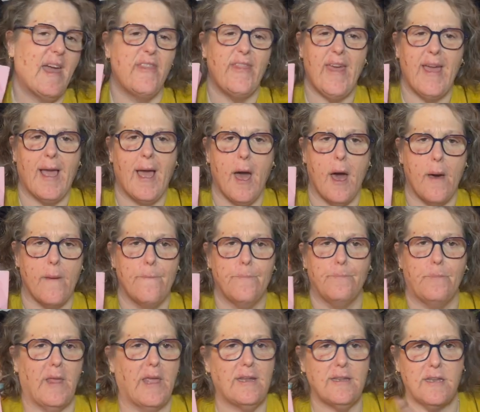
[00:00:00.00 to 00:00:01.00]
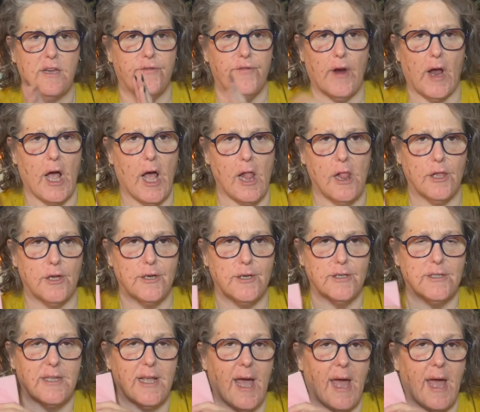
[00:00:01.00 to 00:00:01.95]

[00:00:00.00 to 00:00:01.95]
And they come in different colors.